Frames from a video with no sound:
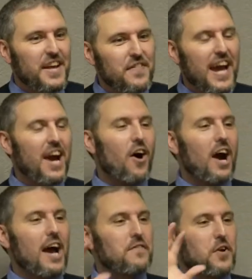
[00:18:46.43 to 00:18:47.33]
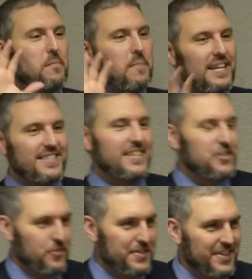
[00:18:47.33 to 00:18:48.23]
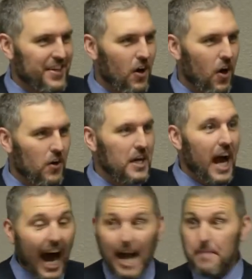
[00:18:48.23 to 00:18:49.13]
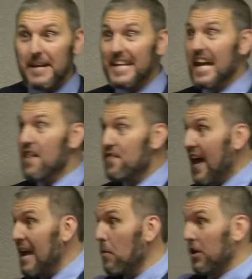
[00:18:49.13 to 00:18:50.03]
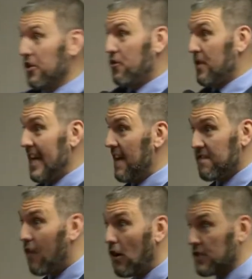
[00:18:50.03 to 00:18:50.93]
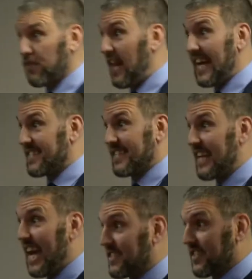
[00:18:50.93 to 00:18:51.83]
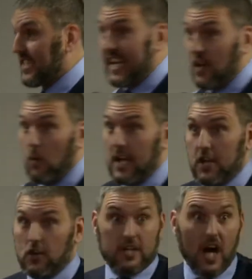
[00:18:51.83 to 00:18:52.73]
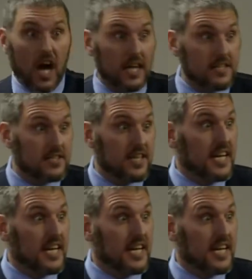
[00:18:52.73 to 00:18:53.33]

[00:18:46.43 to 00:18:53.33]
They all have your best interests in heart. I mean, they wouldn't create false flags attacks to take away your guns.